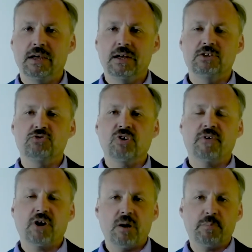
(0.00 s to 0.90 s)
It's a
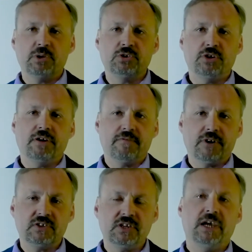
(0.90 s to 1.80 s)
terrific opportunity for
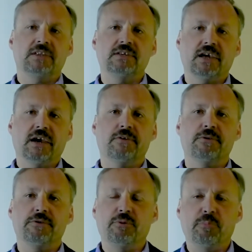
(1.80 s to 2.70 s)
us to get
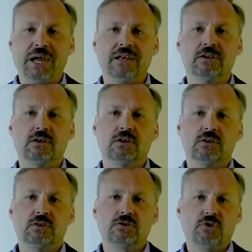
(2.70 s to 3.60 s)
together and debate
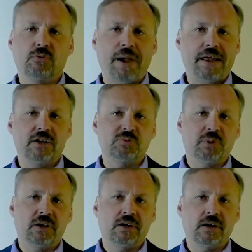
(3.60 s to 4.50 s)
stroke
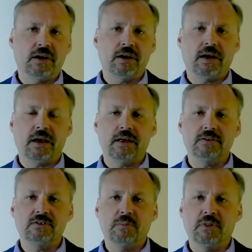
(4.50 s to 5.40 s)
management uh,
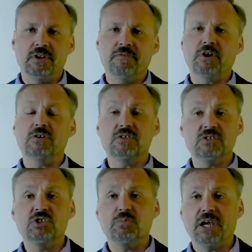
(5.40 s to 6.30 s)
and some of the difficult
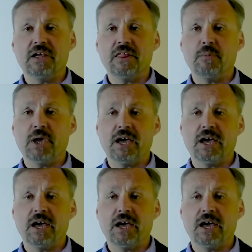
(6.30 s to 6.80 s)
decision-making that we